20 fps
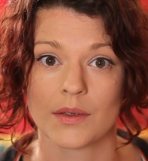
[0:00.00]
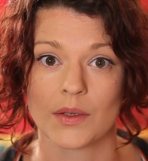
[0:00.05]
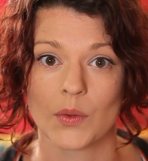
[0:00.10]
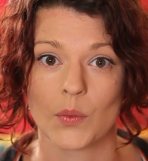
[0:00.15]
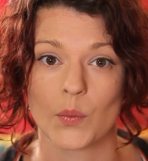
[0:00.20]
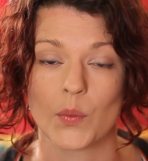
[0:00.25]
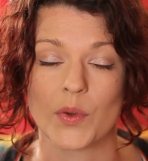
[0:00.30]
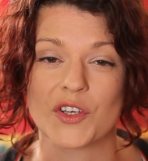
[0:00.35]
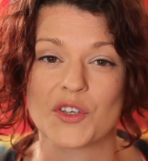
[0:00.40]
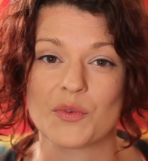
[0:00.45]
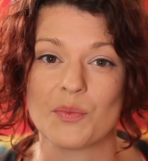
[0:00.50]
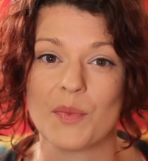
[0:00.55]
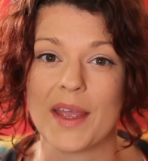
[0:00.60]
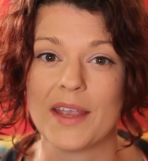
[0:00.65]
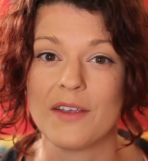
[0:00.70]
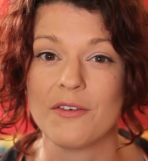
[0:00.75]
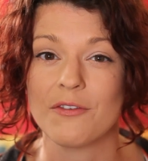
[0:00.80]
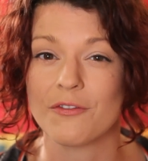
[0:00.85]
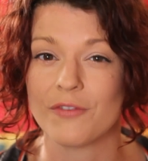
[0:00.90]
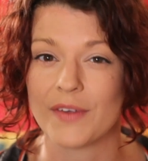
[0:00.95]
which
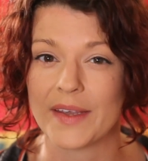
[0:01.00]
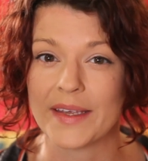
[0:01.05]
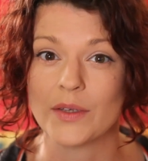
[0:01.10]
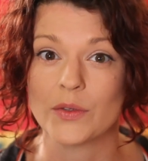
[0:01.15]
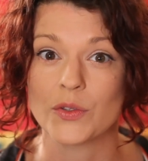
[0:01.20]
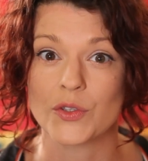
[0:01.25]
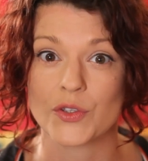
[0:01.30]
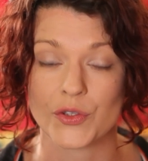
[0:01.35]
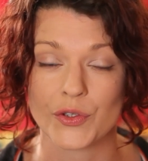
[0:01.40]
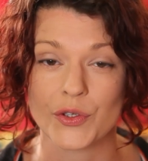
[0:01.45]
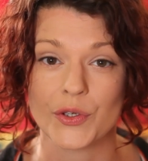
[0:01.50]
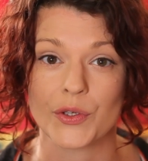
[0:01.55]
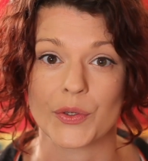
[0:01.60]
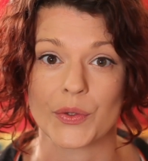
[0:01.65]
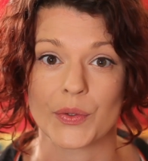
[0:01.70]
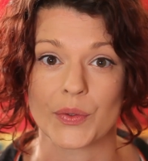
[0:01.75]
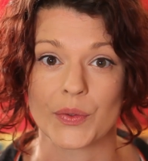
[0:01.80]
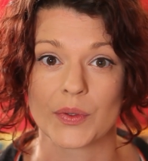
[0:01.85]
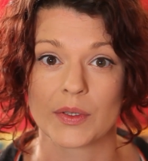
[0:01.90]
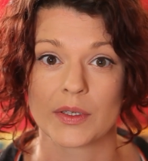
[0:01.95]
may feel true,
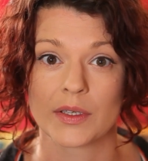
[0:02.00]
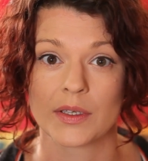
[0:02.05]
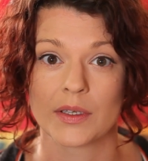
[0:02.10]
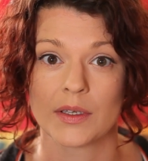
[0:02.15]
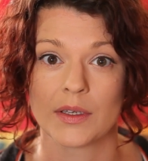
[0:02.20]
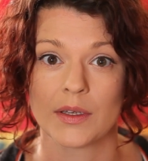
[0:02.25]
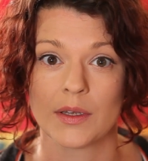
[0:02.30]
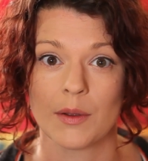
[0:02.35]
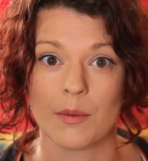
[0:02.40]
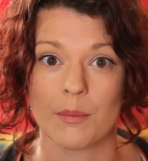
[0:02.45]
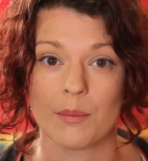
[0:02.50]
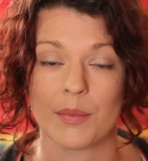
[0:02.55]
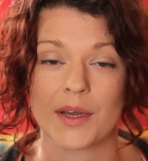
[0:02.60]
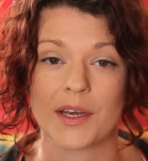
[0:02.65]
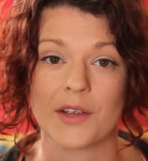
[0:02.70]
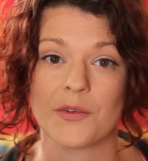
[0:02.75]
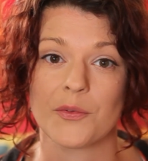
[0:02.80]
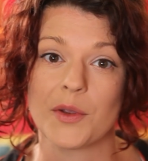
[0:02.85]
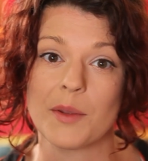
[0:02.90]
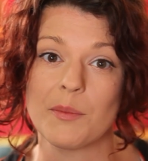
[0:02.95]
but
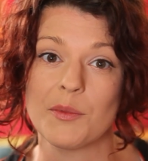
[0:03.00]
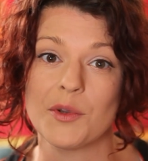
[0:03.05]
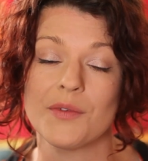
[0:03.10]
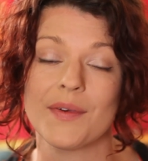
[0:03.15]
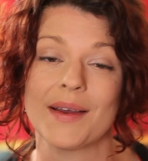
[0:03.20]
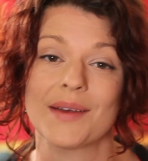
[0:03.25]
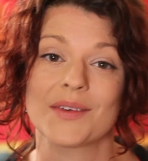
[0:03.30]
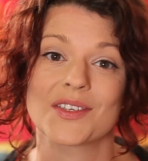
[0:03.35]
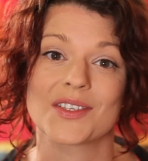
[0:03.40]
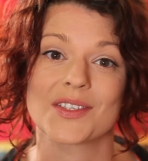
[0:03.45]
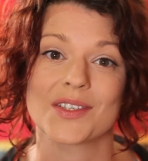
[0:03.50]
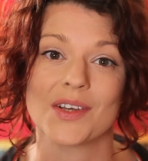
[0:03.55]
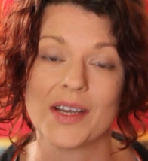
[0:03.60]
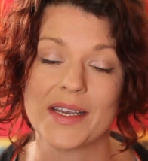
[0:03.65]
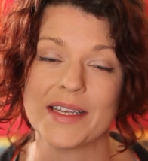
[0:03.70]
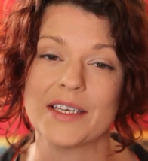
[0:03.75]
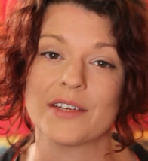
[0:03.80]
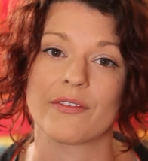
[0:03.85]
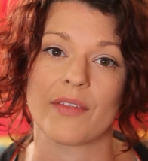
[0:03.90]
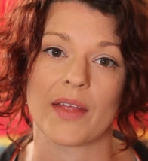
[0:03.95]
if we move
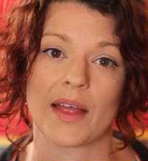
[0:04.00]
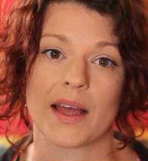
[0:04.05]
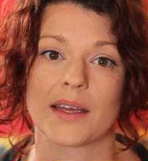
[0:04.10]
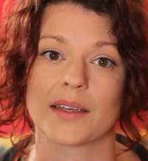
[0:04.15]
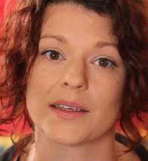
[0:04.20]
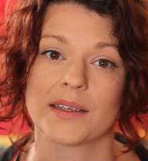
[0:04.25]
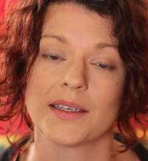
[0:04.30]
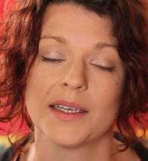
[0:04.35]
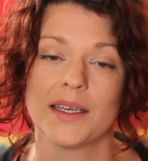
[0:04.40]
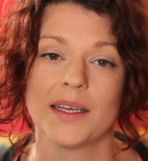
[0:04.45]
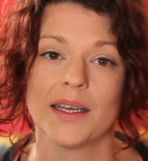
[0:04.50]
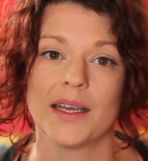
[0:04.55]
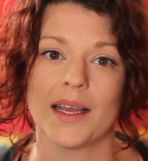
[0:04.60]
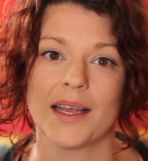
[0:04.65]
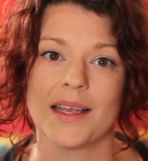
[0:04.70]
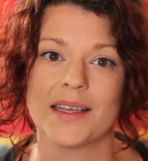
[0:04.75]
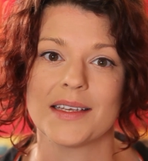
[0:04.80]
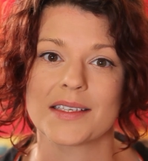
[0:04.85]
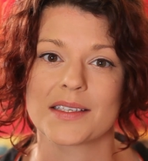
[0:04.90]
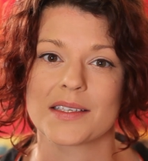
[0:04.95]
outside of that,
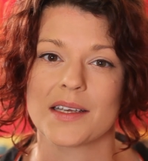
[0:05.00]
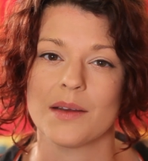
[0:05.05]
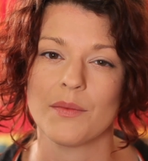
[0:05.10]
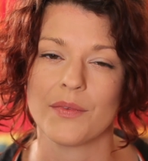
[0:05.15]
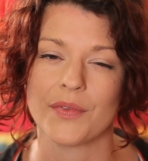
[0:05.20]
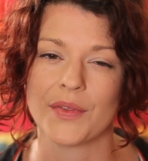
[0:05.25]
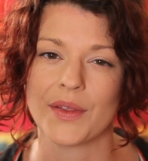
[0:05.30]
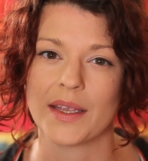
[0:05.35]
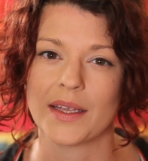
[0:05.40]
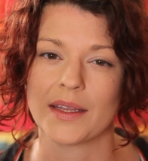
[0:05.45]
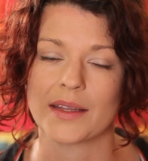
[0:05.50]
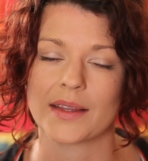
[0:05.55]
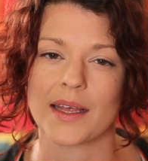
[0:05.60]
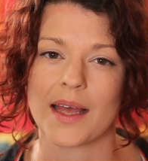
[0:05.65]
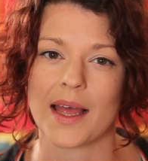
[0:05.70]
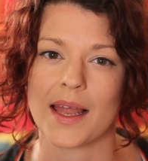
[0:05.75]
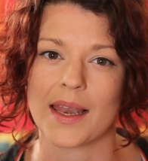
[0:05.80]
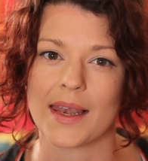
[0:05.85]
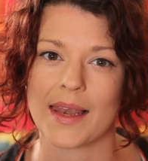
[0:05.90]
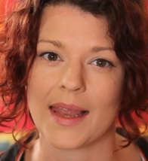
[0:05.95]
it's something that
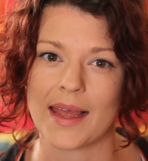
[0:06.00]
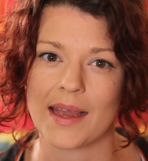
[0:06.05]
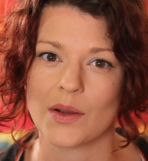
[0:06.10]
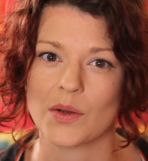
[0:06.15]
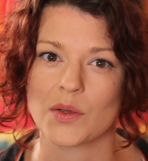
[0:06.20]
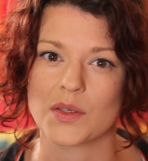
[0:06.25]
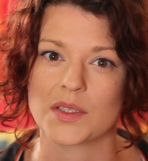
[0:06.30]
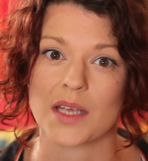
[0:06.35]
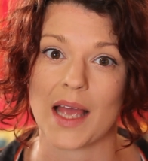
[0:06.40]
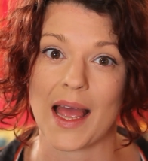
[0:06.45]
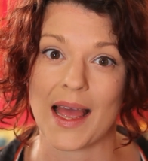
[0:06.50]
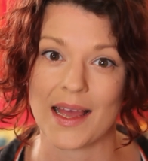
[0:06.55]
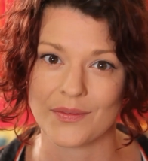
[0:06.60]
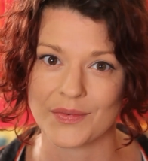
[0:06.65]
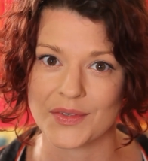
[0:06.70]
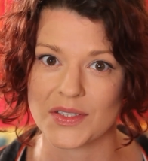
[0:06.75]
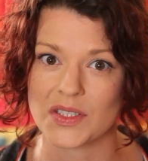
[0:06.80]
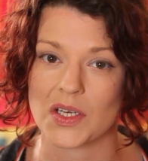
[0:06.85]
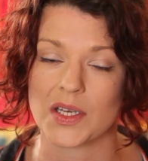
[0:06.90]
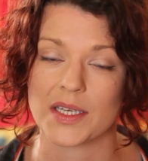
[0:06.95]
allows
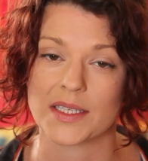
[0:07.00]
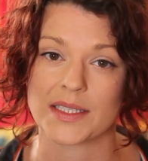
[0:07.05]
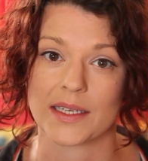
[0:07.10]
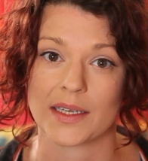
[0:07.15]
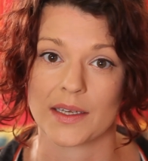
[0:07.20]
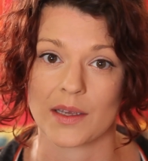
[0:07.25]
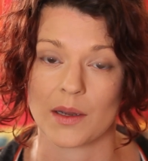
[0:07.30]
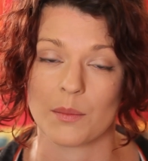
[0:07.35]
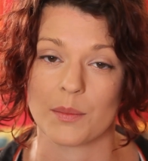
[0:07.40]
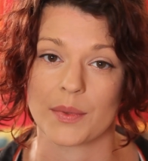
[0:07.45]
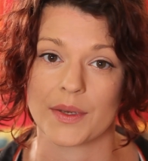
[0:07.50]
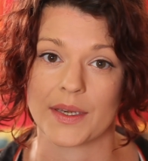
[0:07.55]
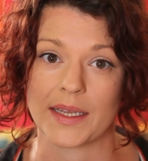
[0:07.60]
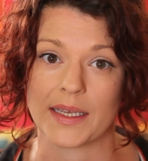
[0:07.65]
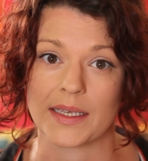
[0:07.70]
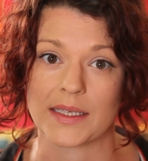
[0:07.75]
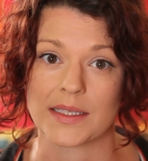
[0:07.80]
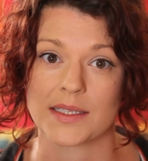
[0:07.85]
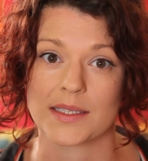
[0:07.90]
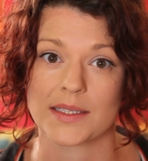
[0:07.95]
advertising
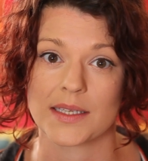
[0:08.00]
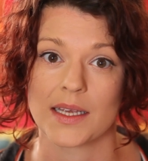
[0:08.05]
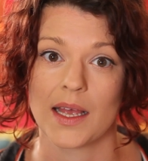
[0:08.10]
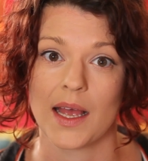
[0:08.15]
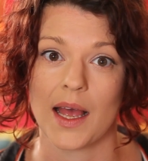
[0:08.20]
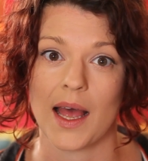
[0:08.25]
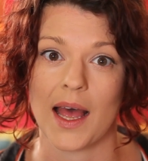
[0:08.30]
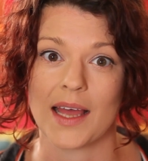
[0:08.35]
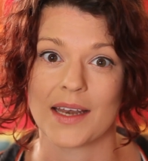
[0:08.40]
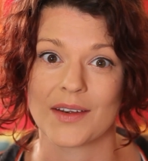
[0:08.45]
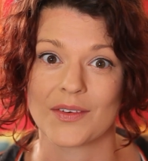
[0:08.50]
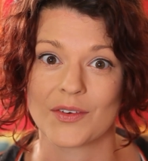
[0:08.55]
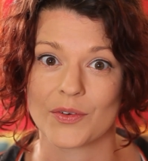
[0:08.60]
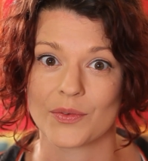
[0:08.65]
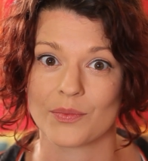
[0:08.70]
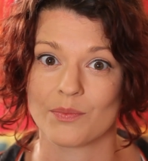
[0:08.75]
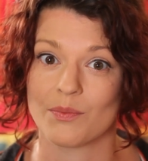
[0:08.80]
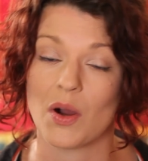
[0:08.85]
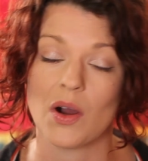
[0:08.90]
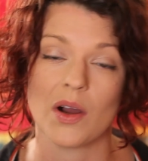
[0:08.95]
companies and
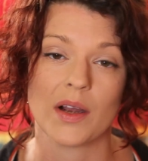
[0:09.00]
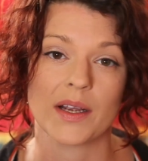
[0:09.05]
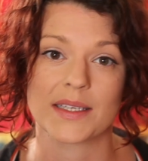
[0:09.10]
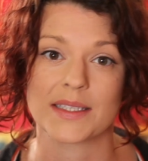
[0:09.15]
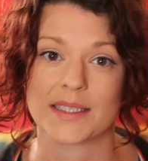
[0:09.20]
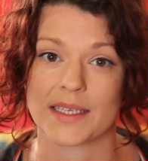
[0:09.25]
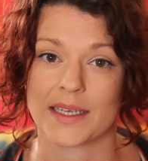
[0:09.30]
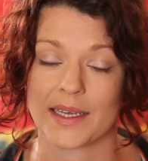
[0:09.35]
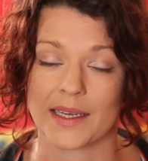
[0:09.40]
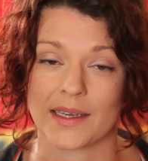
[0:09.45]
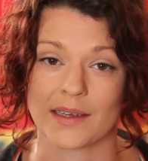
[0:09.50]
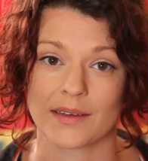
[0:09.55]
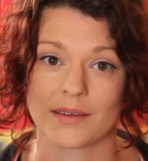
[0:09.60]
marketing